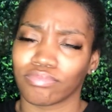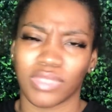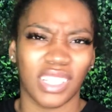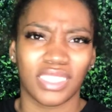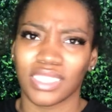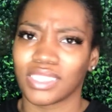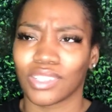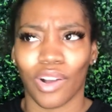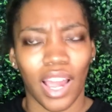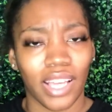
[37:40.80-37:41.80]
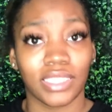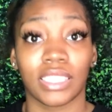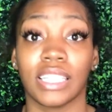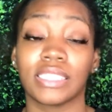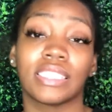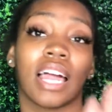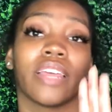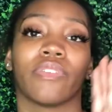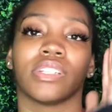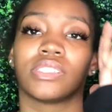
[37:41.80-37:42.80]
it's just crazy. This is not
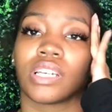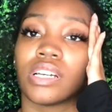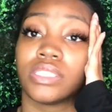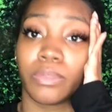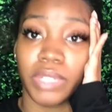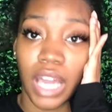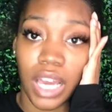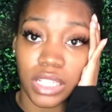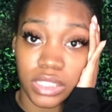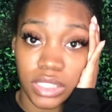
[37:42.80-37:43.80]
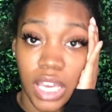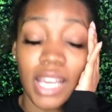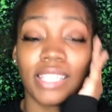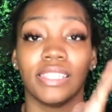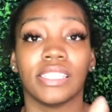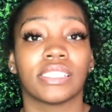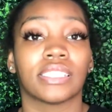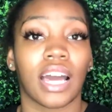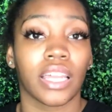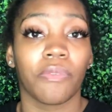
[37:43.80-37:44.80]
even, to be honest, this is
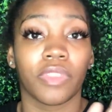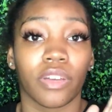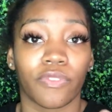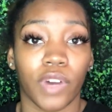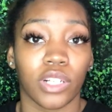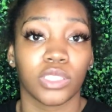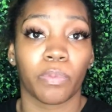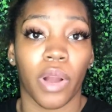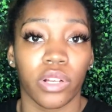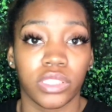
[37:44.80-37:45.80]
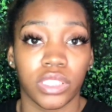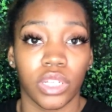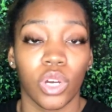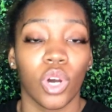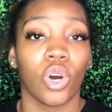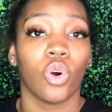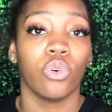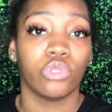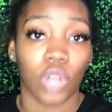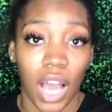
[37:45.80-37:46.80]
not even the first person
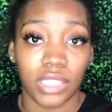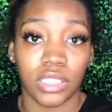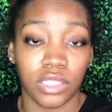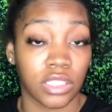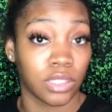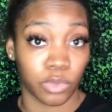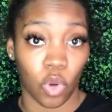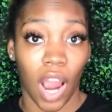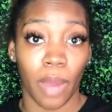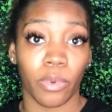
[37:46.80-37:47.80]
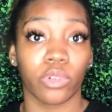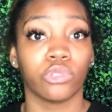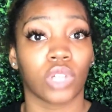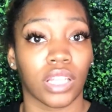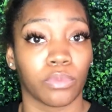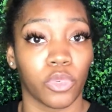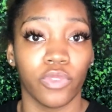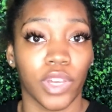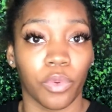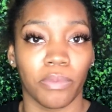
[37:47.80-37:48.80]
who tried to subscribe her, who tried to
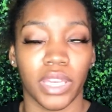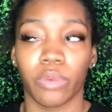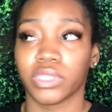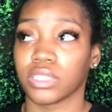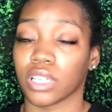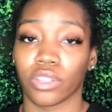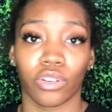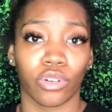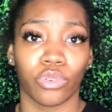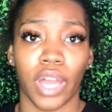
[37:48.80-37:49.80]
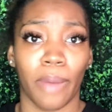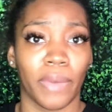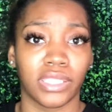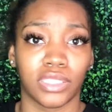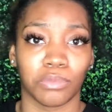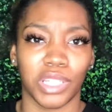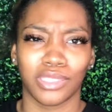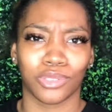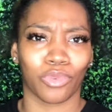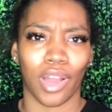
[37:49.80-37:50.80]
move in with me. It was this other girl who had messaged me.
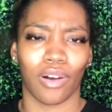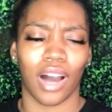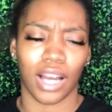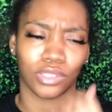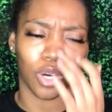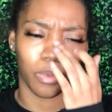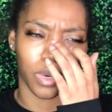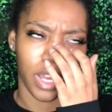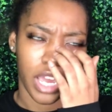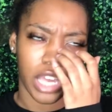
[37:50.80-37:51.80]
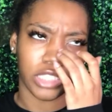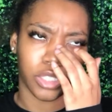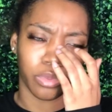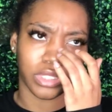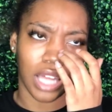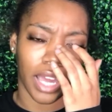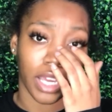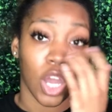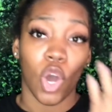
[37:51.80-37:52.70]
This was around October. And she was like,